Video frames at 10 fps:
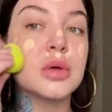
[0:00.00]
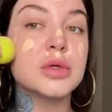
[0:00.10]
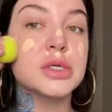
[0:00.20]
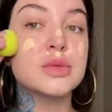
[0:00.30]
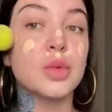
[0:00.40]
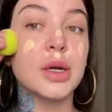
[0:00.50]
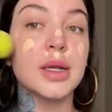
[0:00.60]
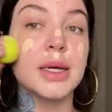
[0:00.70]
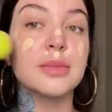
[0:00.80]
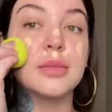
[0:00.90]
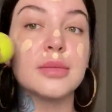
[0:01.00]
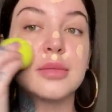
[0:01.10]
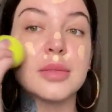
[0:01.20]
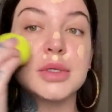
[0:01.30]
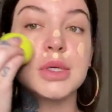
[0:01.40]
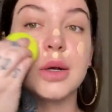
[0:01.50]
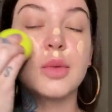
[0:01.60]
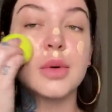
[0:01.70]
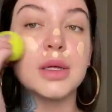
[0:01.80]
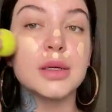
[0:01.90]
just one time because I don't
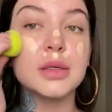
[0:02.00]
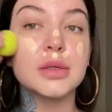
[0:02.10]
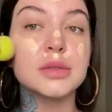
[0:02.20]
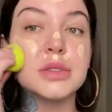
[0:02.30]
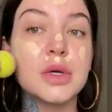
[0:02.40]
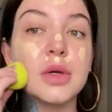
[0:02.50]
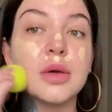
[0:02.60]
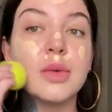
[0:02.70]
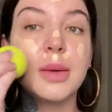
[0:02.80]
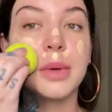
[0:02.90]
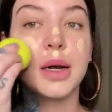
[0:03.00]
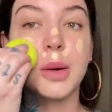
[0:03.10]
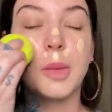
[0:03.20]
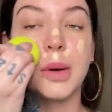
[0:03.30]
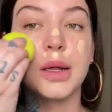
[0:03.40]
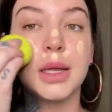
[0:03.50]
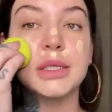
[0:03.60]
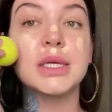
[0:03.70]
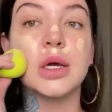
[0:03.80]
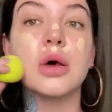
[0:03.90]
want it soaking wet, but I don't want to like
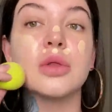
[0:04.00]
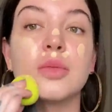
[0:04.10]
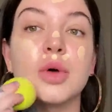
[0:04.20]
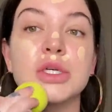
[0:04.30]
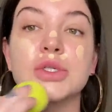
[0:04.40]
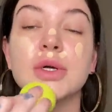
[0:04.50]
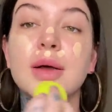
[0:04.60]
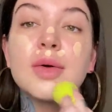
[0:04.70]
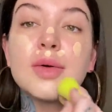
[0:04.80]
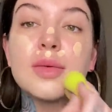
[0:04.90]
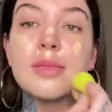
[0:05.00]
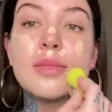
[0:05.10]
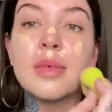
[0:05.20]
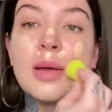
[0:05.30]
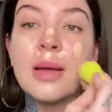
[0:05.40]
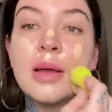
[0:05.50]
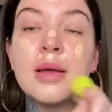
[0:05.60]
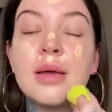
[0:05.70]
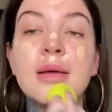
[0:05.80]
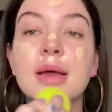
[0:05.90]
take all the moisture out.
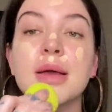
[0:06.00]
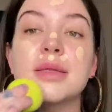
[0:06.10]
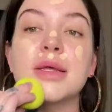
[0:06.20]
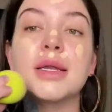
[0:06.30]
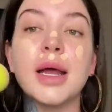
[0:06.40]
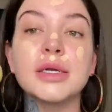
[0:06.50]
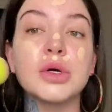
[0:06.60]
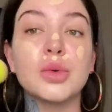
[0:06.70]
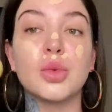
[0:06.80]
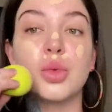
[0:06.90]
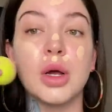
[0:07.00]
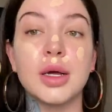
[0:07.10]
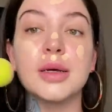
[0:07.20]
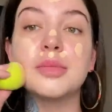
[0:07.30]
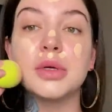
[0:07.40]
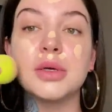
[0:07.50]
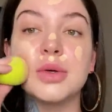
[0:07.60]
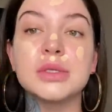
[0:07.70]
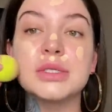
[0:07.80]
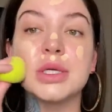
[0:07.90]
And then I don't rub, you
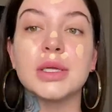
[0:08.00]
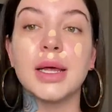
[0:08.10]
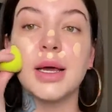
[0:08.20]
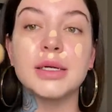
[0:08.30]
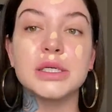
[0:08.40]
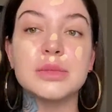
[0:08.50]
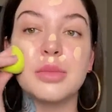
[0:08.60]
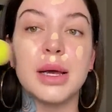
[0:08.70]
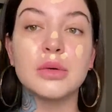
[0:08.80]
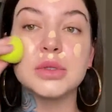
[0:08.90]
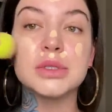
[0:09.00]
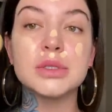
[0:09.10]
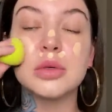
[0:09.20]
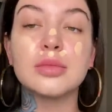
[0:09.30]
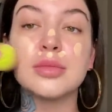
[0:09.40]
can see like I just bounced.